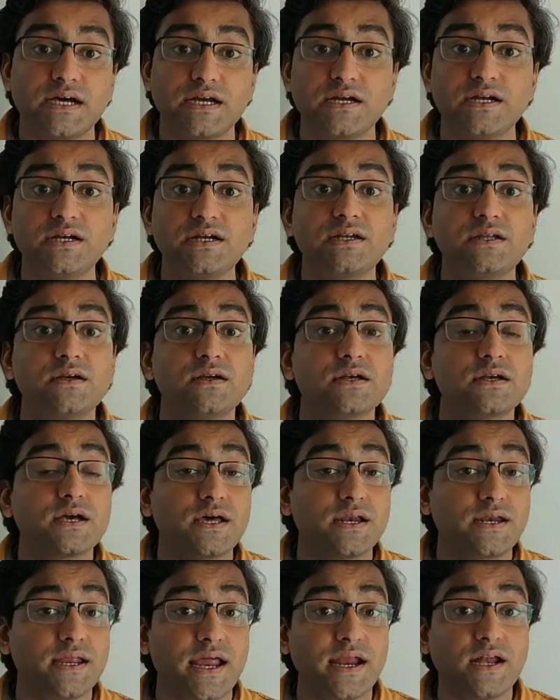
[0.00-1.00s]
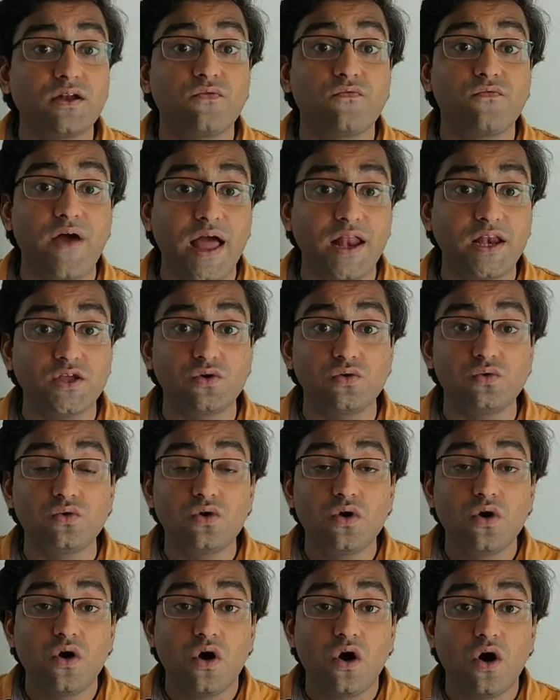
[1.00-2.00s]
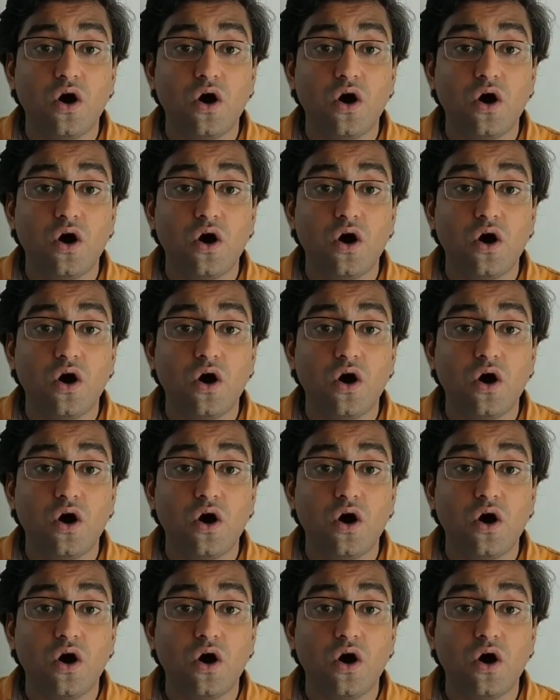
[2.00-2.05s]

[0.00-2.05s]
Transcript: current correct value